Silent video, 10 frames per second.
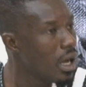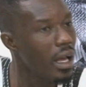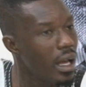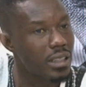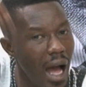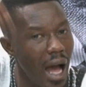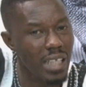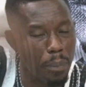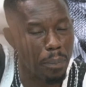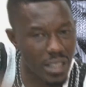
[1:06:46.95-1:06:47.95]
It's
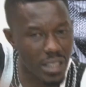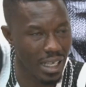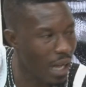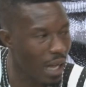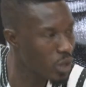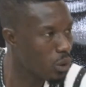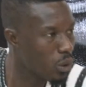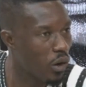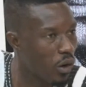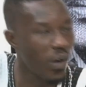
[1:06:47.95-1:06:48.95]
under President Nana Danko
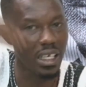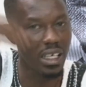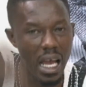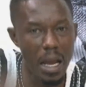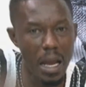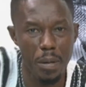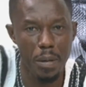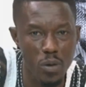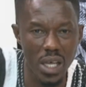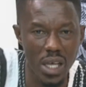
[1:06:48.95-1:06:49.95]
Akufo-Addo that the
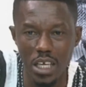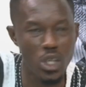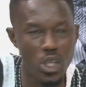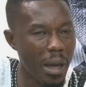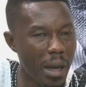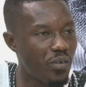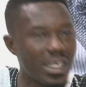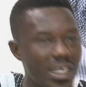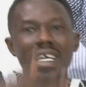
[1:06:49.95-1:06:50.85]
NPP raised the issue about the fact that the